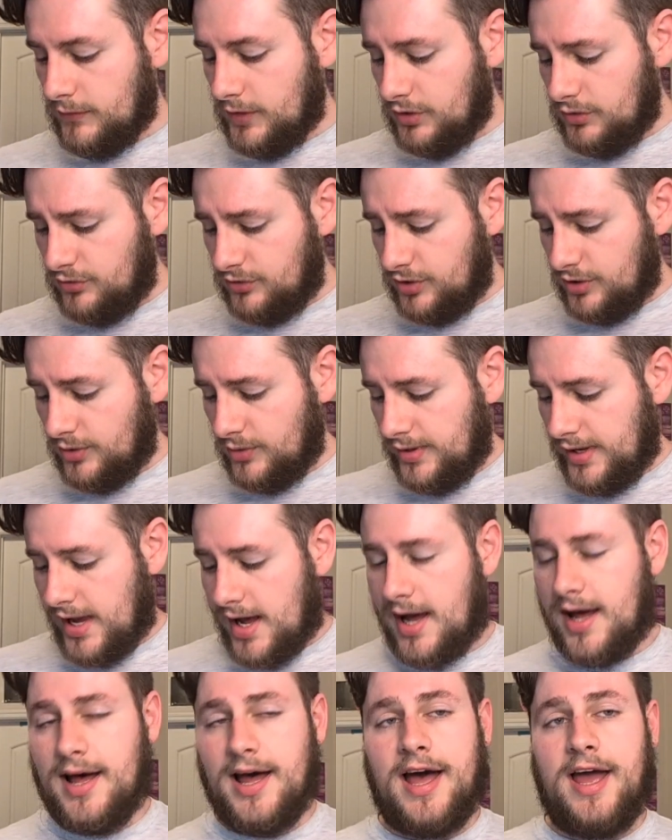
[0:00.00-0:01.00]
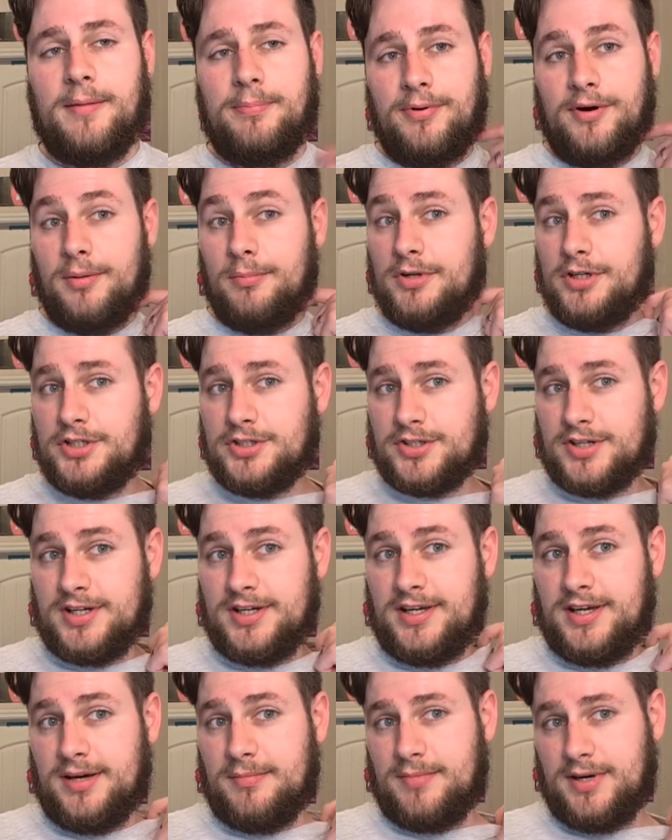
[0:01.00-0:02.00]
So yeah, I pretty much try to
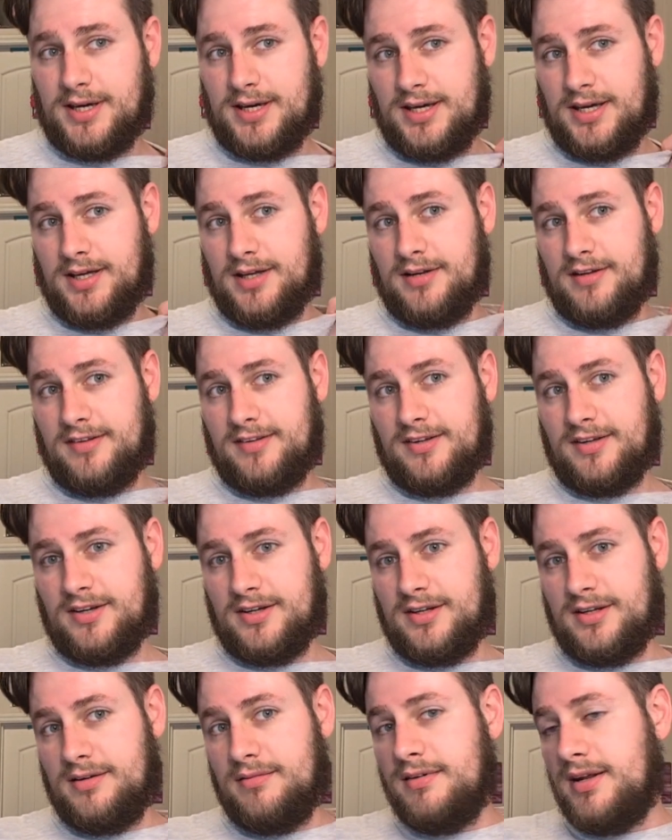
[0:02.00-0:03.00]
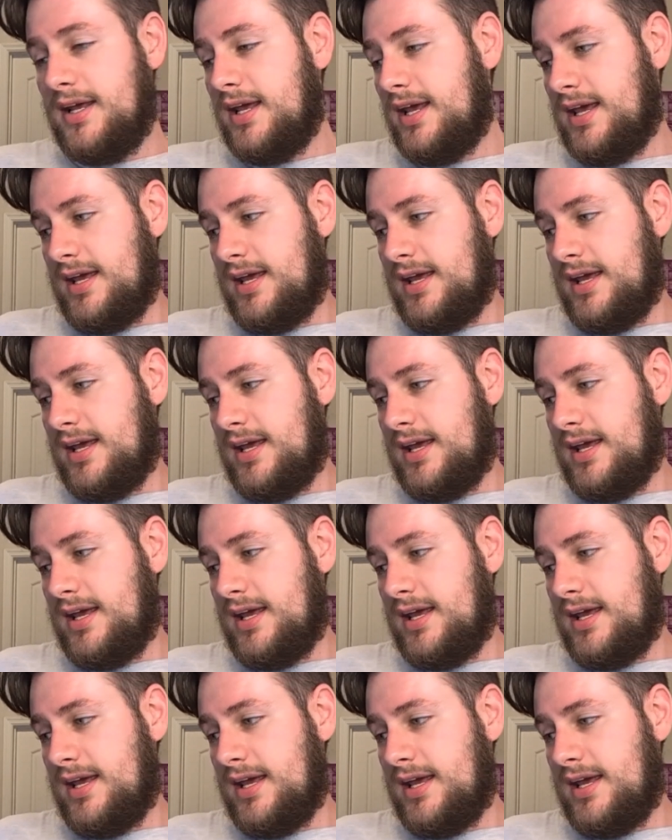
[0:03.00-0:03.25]
get my hands on